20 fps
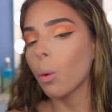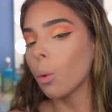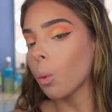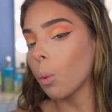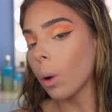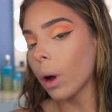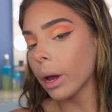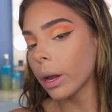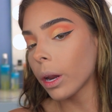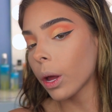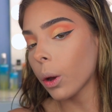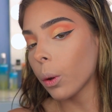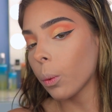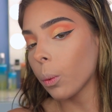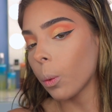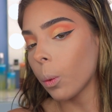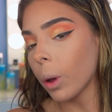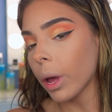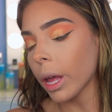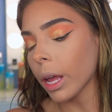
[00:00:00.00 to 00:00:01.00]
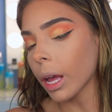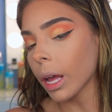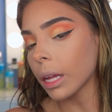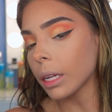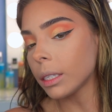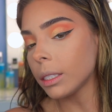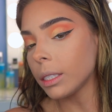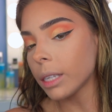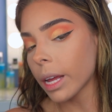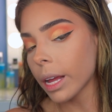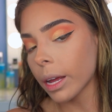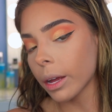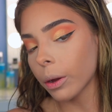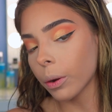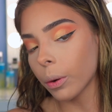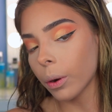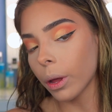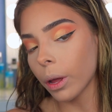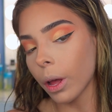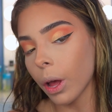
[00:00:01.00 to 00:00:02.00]
One wing
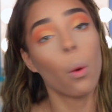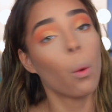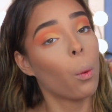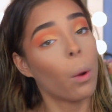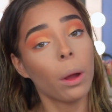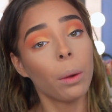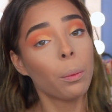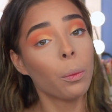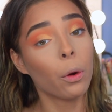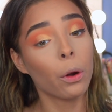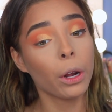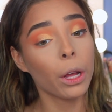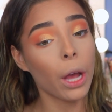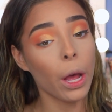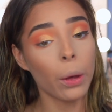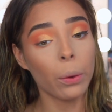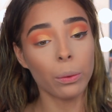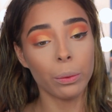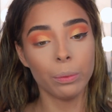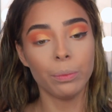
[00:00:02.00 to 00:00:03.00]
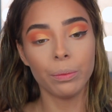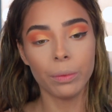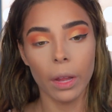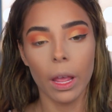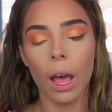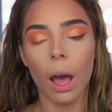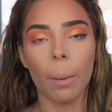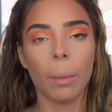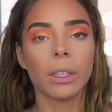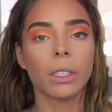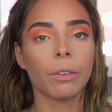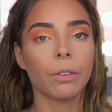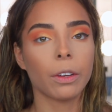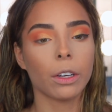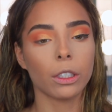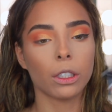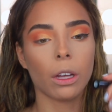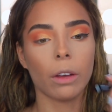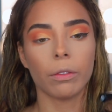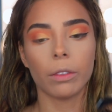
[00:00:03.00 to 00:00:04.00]
down, one more to go. I'm about to
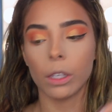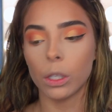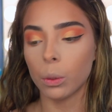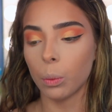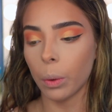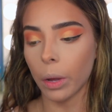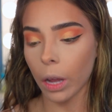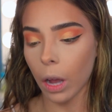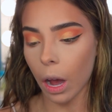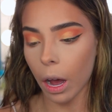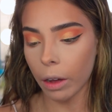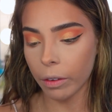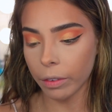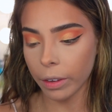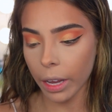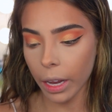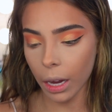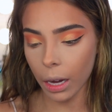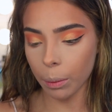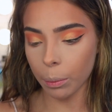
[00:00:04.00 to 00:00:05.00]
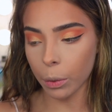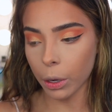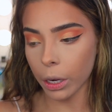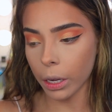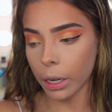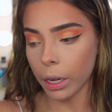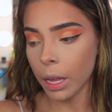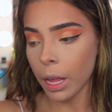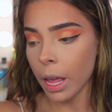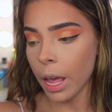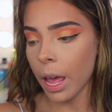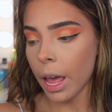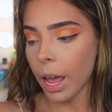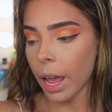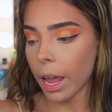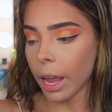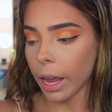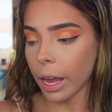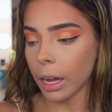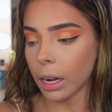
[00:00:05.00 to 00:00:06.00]
finish off this wing off camera.
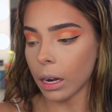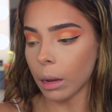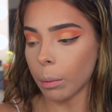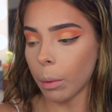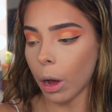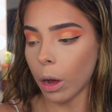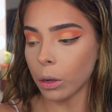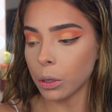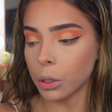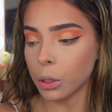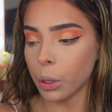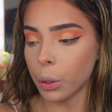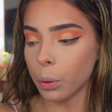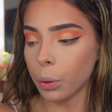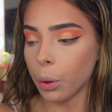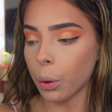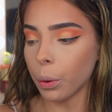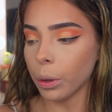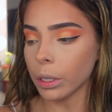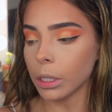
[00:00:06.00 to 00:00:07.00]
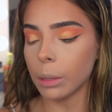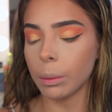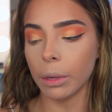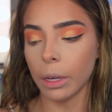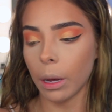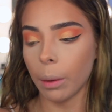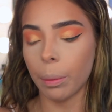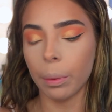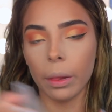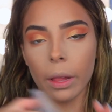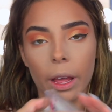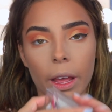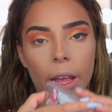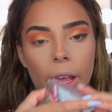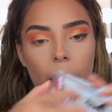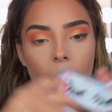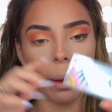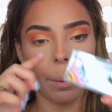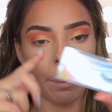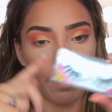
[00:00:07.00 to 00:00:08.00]
And I'm also going to be
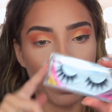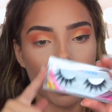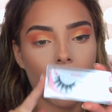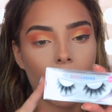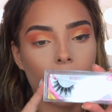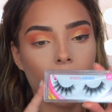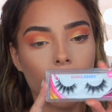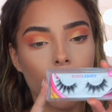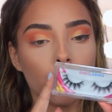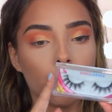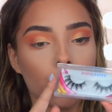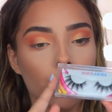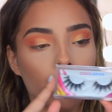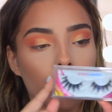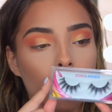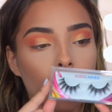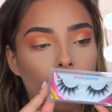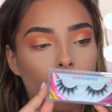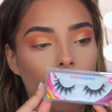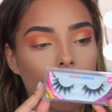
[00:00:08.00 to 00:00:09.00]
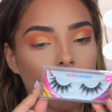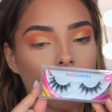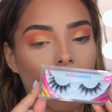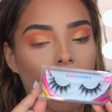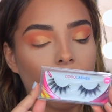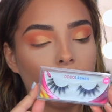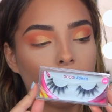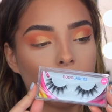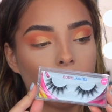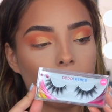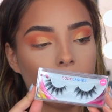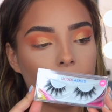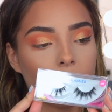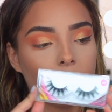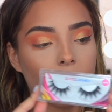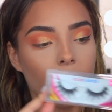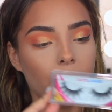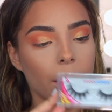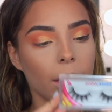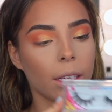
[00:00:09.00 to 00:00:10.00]
applying my Dodo lashes
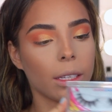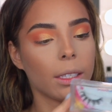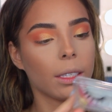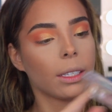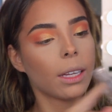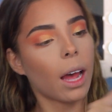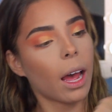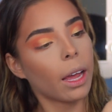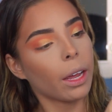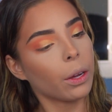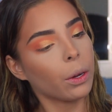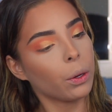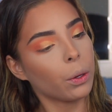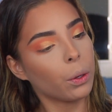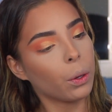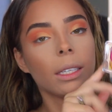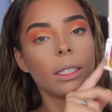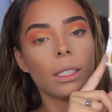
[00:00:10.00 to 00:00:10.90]
in the style